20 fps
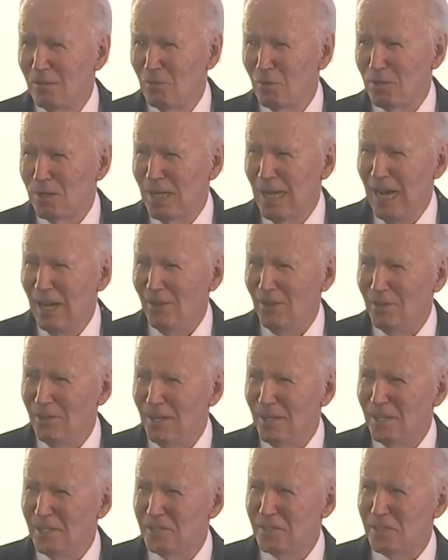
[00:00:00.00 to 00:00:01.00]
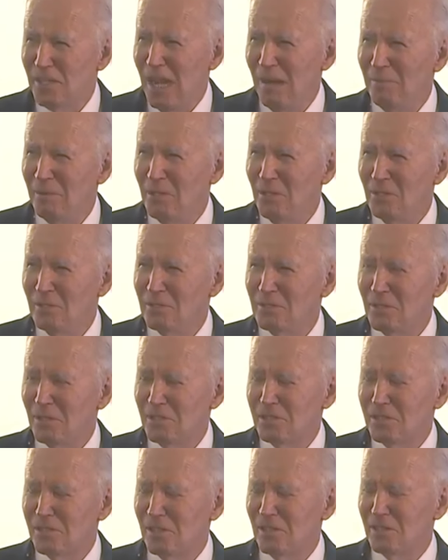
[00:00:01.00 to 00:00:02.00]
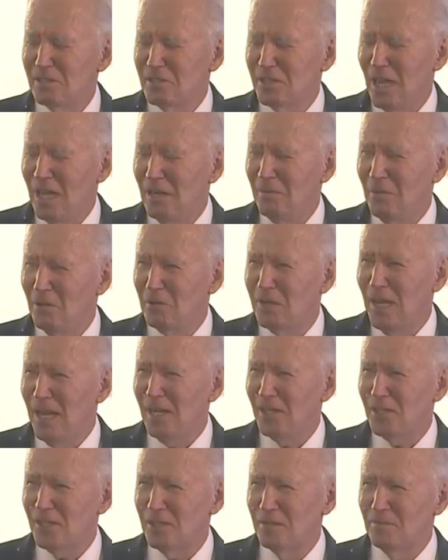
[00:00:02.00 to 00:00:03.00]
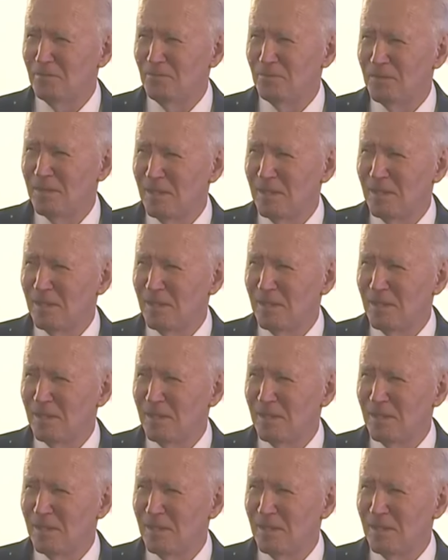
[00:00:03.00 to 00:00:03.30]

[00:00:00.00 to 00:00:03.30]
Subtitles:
We're gathered in a solemn location